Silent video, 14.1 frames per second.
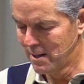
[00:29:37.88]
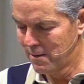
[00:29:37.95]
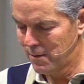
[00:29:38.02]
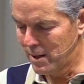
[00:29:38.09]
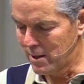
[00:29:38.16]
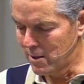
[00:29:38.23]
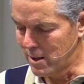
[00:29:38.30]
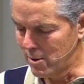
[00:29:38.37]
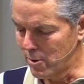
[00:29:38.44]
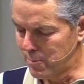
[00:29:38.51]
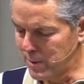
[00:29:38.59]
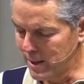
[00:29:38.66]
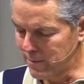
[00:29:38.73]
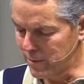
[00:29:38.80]
Father, I
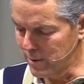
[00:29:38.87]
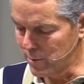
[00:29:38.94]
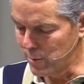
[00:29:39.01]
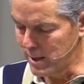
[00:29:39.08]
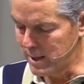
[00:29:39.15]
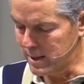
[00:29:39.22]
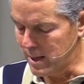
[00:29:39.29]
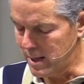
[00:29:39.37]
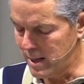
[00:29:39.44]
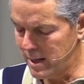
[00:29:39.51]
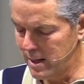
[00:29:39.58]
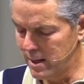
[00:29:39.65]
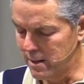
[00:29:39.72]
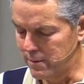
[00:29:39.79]
repent for the ways I
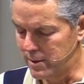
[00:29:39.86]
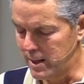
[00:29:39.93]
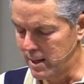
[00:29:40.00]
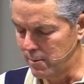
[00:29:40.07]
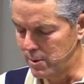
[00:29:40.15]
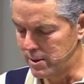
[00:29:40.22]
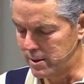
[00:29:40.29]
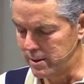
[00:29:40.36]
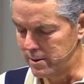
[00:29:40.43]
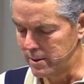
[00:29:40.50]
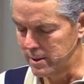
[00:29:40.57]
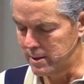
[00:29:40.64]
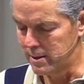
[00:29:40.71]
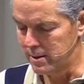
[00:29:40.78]
have damaged
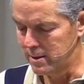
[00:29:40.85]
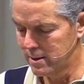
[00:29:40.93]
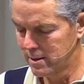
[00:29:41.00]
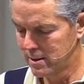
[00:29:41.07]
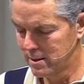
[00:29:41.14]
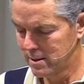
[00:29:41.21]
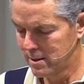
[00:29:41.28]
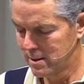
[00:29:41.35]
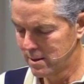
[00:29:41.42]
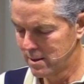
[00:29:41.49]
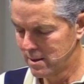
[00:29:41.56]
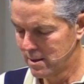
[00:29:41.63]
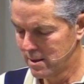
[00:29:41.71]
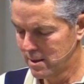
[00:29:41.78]
unity.
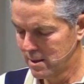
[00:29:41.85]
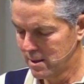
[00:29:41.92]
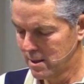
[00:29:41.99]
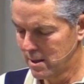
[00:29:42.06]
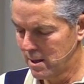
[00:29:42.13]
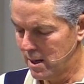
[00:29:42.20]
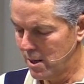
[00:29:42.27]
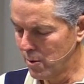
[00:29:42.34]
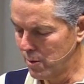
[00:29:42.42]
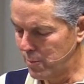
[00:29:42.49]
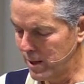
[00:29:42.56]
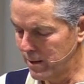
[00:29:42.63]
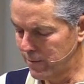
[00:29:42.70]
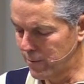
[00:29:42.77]
I
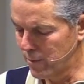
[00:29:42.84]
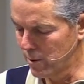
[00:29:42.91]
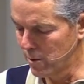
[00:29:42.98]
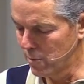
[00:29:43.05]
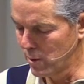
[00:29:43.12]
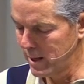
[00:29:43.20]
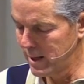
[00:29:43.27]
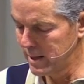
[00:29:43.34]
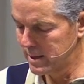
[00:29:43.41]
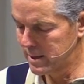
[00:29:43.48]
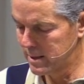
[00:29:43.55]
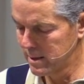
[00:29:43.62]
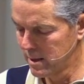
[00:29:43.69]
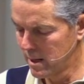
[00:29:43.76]
repent for
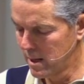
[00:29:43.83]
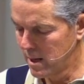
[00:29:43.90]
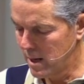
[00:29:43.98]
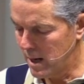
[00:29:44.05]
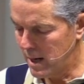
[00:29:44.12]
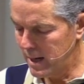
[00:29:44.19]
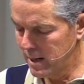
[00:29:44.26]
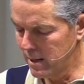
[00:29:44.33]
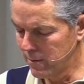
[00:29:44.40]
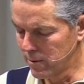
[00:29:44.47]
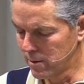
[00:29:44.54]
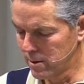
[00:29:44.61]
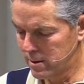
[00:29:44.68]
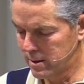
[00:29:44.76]
ways I have
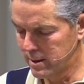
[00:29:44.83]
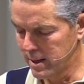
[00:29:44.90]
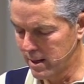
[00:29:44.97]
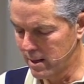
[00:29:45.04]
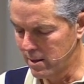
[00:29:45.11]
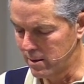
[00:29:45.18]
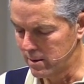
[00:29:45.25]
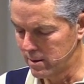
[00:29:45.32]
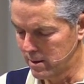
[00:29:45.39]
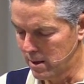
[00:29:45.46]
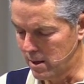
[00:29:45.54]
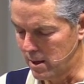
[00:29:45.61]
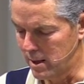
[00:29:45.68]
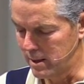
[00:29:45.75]
looked down
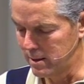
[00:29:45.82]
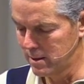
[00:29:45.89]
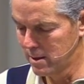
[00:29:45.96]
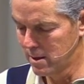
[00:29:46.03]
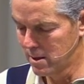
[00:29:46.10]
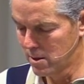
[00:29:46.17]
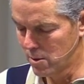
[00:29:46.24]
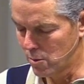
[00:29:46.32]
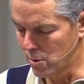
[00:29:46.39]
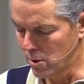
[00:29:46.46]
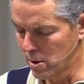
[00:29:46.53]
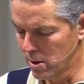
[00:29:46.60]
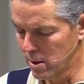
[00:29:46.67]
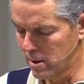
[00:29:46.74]
on
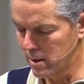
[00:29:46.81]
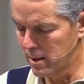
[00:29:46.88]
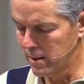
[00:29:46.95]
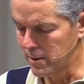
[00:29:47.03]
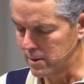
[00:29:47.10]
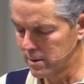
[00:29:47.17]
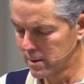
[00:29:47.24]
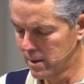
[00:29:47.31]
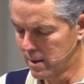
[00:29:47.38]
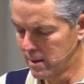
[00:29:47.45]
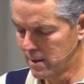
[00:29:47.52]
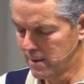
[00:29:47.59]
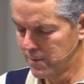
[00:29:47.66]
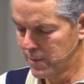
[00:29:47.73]
or hurt others
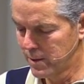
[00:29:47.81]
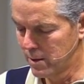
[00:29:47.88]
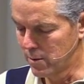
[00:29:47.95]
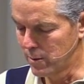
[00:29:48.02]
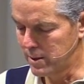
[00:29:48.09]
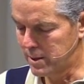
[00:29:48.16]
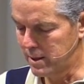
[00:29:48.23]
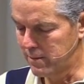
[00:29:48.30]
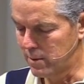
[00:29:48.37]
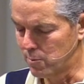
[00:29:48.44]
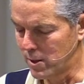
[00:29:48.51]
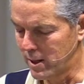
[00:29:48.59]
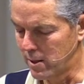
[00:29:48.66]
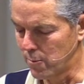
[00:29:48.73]
who receive the
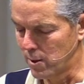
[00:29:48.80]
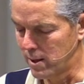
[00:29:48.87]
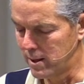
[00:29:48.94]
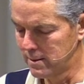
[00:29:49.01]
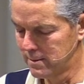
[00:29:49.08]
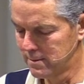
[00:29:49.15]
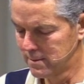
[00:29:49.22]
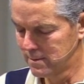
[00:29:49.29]
bread and wine.